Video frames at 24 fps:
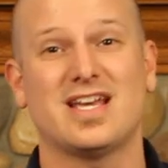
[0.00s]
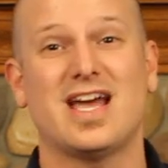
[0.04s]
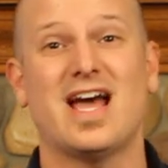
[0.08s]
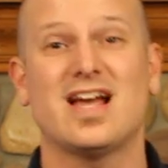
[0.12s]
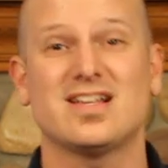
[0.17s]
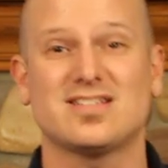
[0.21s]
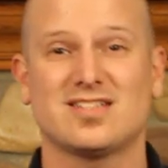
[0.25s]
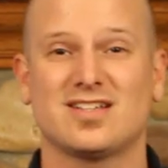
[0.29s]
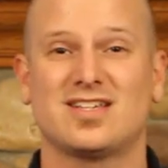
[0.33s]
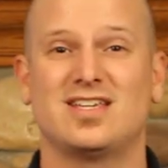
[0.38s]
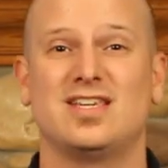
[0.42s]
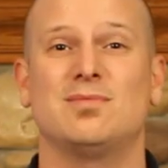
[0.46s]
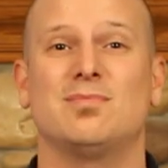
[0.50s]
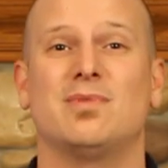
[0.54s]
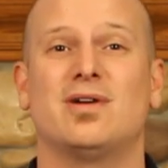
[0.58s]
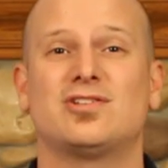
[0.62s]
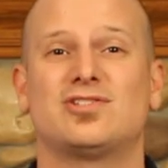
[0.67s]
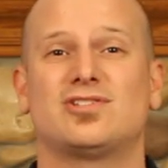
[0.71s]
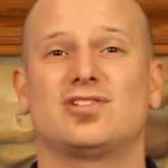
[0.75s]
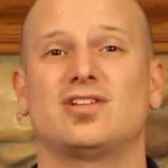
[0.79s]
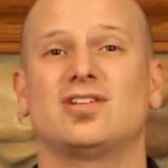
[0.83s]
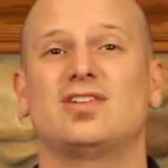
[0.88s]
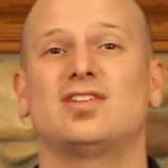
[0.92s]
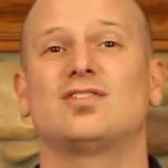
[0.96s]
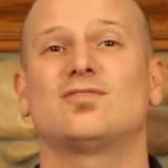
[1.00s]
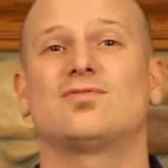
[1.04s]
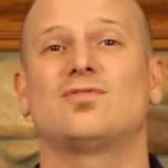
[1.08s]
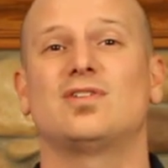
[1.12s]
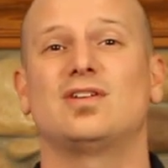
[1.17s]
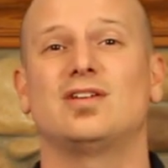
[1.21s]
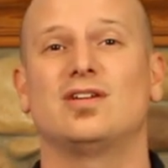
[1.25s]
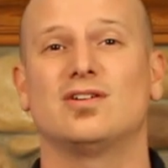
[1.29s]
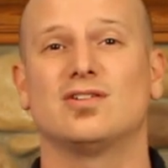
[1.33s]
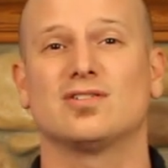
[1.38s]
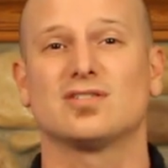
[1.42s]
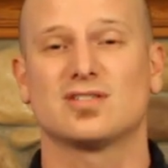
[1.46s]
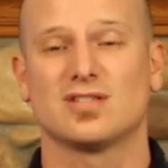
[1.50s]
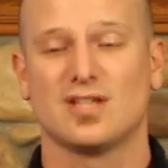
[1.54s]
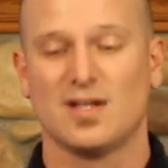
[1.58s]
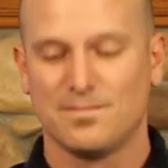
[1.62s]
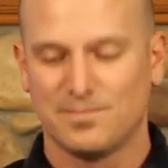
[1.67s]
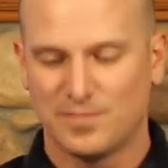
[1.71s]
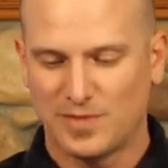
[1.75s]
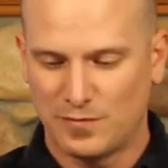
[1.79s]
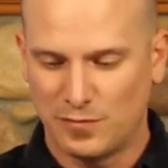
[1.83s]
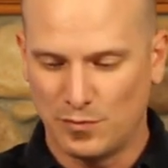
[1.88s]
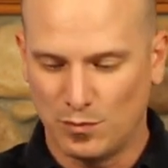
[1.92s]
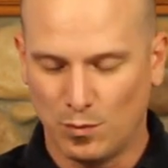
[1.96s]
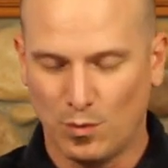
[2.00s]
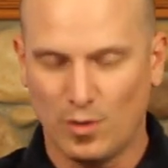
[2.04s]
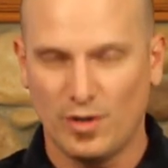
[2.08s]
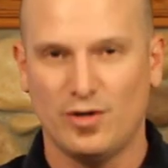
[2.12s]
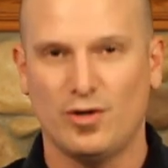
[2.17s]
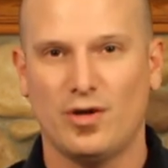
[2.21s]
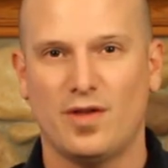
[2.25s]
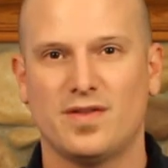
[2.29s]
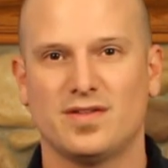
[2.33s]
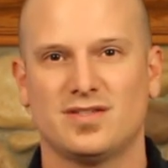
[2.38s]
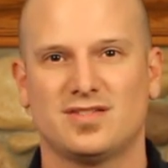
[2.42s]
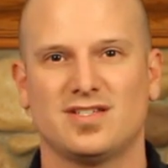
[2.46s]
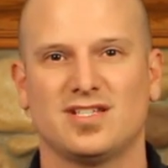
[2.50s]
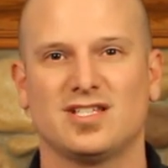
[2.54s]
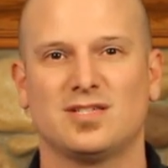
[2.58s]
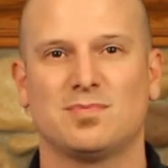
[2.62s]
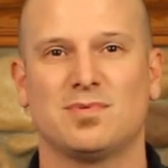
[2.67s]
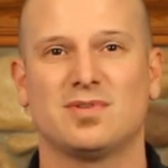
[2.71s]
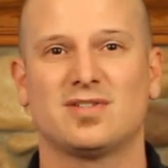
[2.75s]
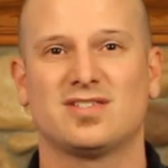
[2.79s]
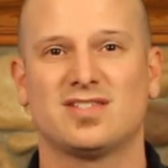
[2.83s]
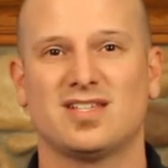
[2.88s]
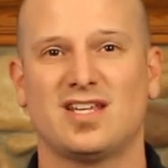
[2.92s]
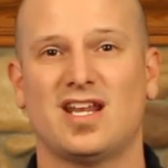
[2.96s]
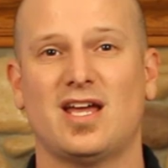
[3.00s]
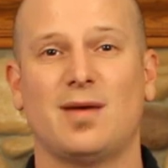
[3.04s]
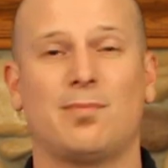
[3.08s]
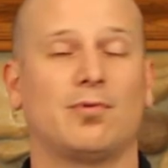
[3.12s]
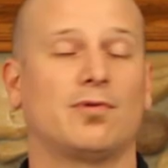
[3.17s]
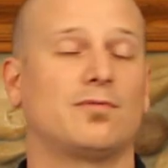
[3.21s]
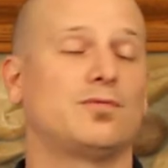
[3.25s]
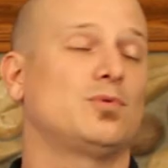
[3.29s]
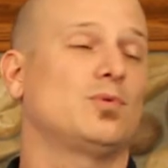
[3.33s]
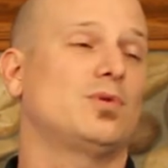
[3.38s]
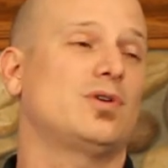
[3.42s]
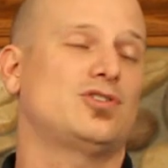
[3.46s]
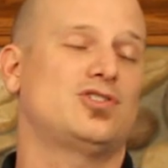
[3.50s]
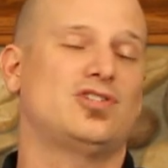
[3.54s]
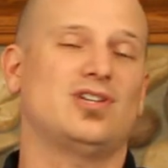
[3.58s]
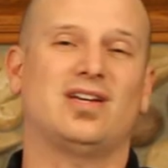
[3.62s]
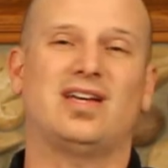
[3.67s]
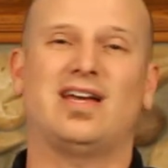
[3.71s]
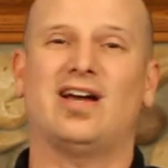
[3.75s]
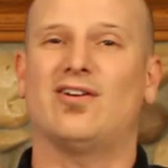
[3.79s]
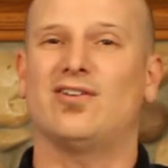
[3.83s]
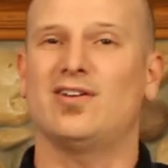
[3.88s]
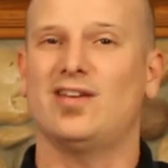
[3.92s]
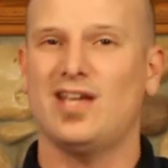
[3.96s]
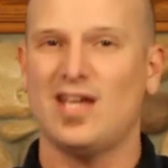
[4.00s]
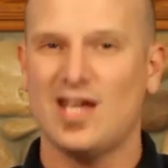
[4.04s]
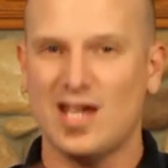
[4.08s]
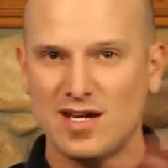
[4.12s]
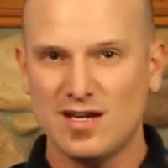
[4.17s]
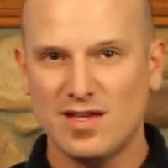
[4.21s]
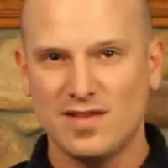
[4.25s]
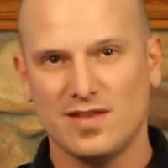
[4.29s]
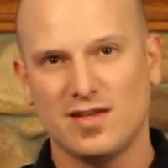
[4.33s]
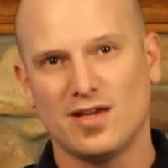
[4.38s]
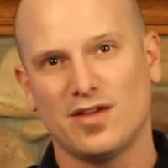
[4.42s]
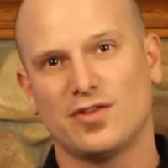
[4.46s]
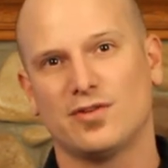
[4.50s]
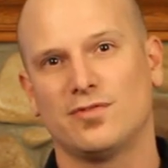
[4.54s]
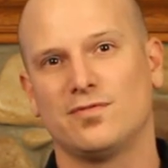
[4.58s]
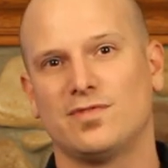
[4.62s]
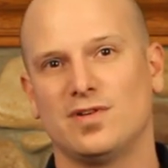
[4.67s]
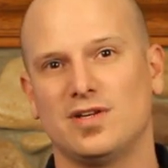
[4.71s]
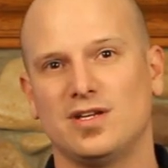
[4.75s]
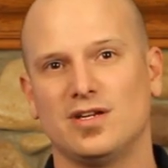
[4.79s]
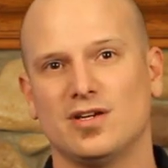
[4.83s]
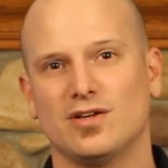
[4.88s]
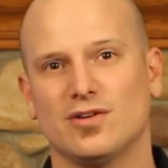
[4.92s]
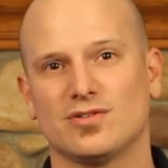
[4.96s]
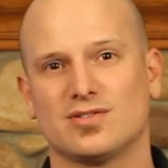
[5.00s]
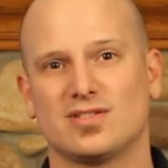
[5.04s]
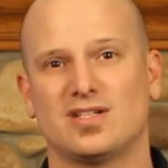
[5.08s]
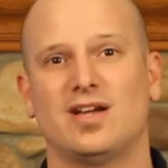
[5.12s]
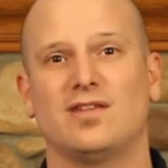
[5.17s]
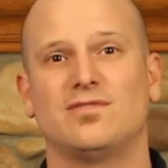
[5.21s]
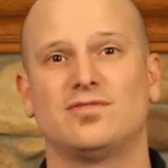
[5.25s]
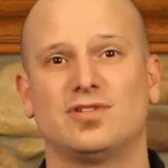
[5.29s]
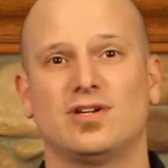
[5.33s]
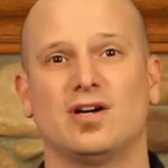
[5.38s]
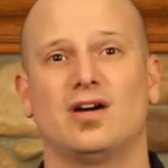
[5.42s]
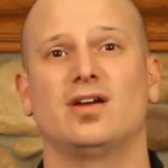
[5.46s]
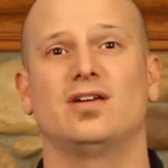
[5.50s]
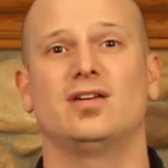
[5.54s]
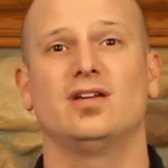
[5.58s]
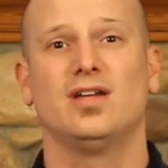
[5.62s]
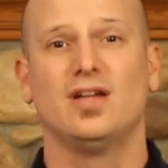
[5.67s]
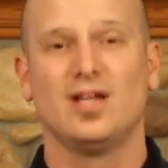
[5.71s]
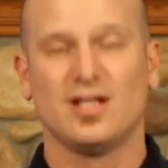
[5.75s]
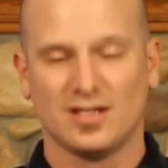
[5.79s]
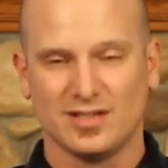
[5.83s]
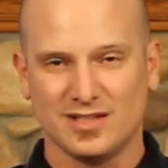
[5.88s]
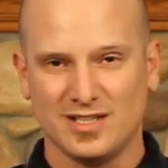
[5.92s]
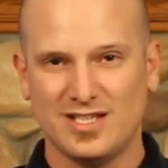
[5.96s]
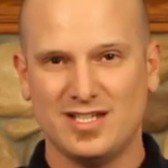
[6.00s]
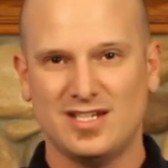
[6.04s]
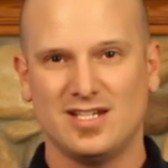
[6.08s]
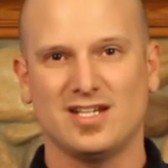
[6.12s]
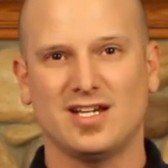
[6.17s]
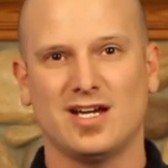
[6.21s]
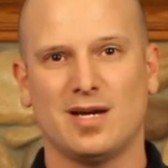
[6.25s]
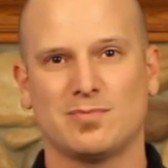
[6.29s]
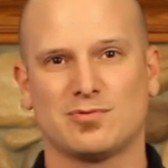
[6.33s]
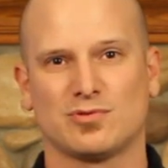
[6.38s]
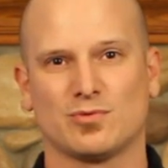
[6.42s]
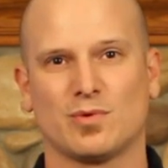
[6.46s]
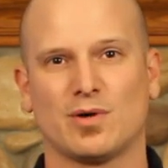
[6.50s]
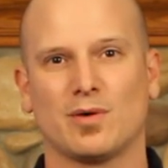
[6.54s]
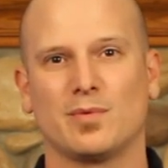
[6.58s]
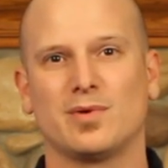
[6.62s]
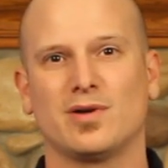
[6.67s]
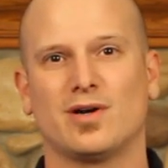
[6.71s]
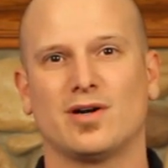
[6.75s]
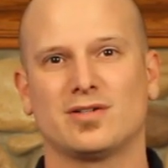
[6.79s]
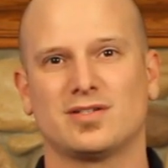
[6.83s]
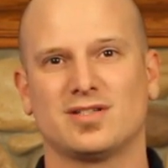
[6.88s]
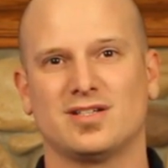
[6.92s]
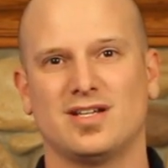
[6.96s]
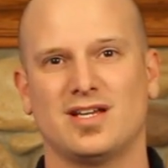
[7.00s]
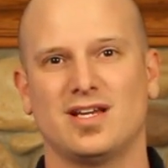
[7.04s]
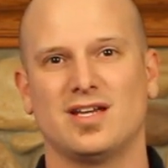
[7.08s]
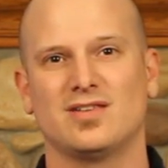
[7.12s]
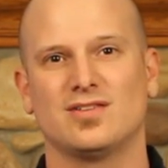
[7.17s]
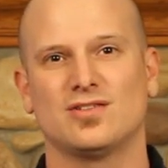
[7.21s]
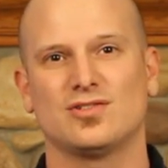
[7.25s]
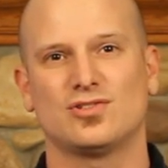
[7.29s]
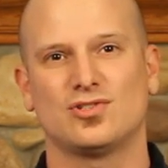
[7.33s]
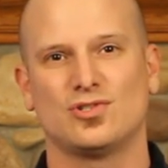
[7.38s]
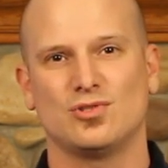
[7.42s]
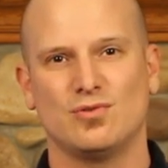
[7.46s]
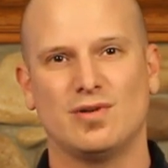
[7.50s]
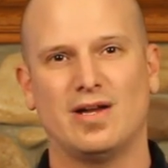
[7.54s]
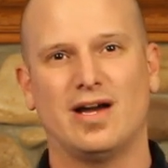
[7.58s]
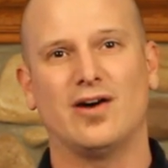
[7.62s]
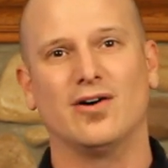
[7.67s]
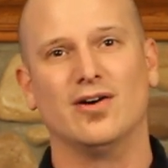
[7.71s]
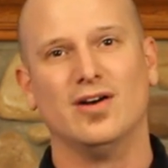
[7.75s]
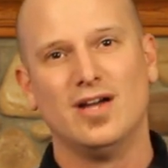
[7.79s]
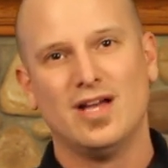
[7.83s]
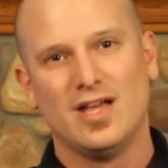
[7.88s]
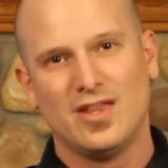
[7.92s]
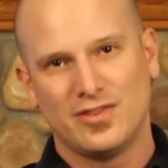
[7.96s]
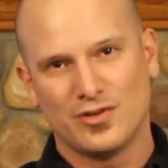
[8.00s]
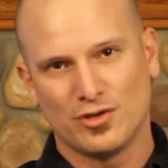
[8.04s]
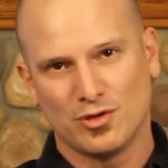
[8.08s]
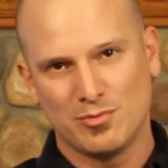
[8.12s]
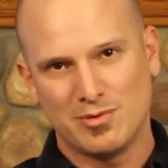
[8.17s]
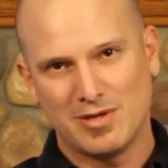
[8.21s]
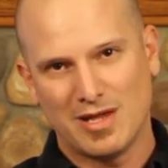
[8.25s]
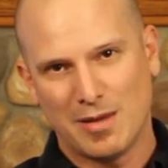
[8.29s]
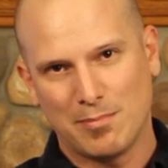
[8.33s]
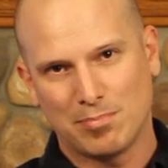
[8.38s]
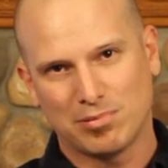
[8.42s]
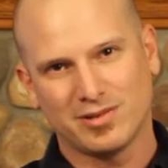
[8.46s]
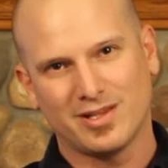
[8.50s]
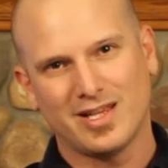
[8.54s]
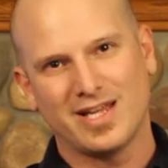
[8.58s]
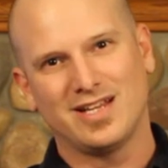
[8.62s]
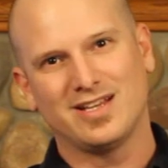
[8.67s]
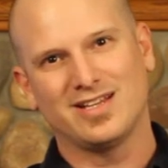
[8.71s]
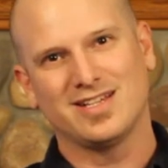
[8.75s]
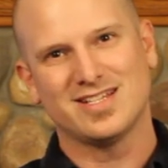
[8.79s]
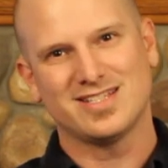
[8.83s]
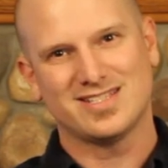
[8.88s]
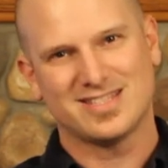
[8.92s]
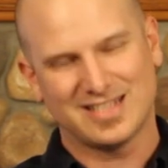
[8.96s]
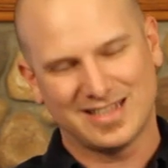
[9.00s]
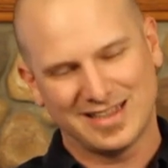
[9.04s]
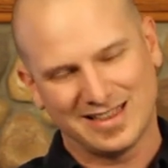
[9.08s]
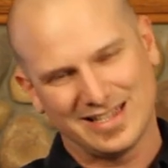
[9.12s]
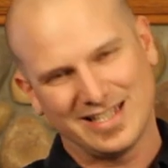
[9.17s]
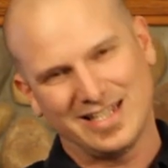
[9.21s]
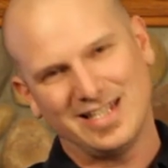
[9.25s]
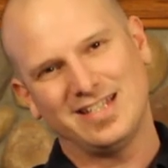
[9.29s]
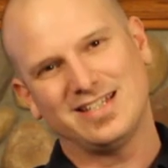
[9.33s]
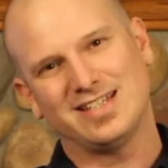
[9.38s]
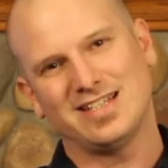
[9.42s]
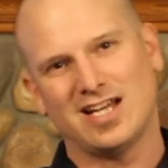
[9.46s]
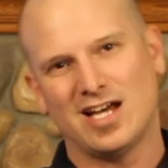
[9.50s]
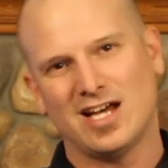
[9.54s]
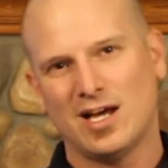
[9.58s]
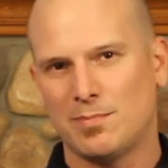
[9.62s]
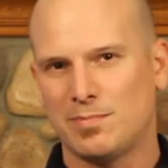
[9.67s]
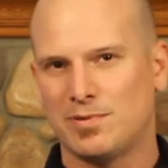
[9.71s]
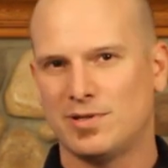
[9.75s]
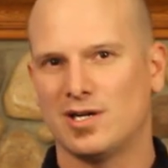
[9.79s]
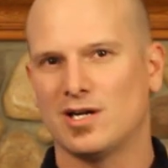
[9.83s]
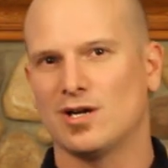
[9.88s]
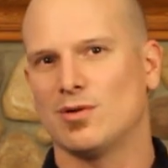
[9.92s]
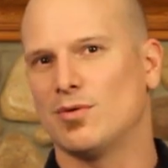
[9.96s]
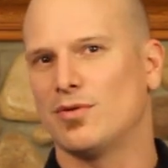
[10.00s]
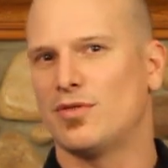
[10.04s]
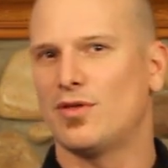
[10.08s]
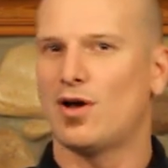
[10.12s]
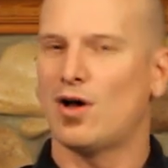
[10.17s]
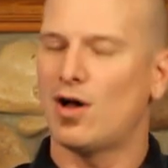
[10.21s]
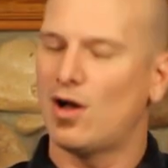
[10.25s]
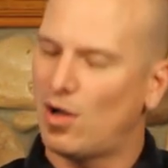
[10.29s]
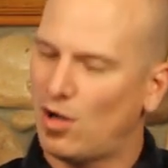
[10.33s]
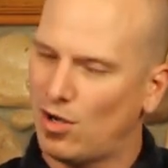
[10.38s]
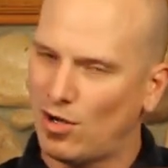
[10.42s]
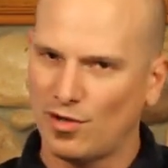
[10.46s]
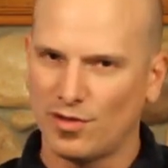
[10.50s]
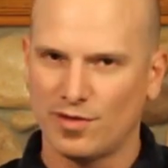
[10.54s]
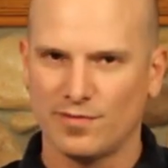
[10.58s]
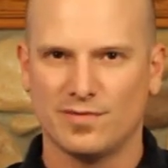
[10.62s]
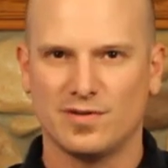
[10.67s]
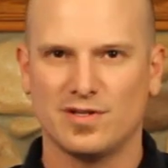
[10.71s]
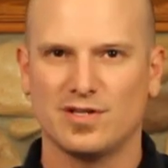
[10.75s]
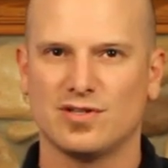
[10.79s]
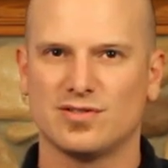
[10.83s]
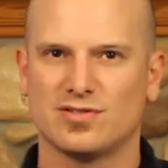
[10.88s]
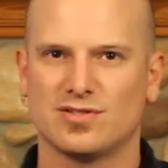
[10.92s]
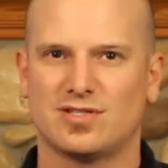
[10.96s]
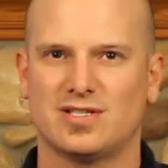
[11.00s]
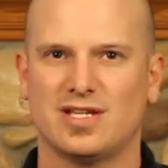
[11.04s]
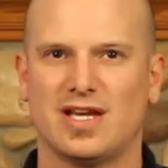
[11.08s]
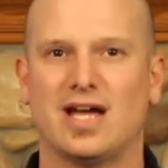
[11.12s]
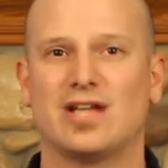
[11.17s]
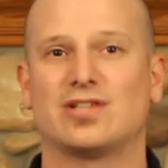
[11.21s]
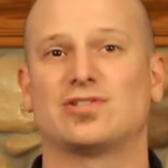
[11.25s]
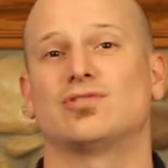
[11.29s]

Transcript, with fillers: As I keep mentioning in these videos, if you wanna know how this thing's been set up, or if you wanna check out any of the other videos that I've done leading up to where we are today in this shootout, there'll be a playlist linked up here with all the videos attached.